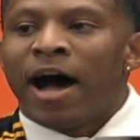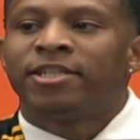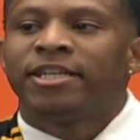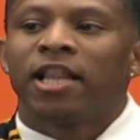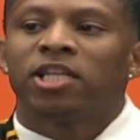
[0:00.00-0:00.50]

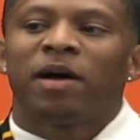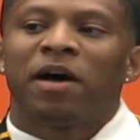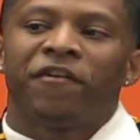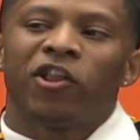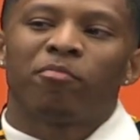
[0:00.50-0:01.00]
I challenge
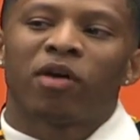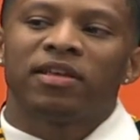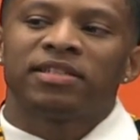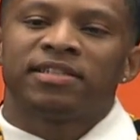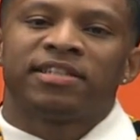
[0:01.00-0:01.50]
my fellow
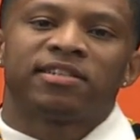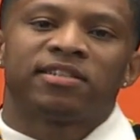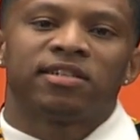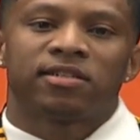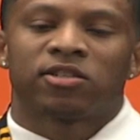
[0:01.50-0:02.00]
brothers and
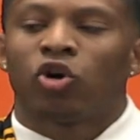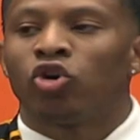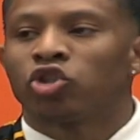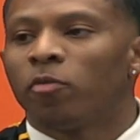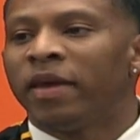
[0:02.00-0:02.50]
sisters to
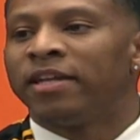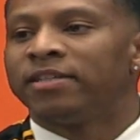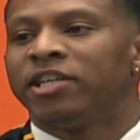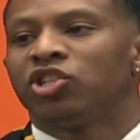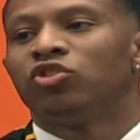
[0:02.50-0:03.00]
also be
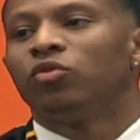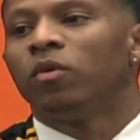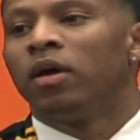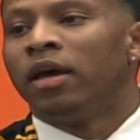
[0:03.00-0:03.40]
intentional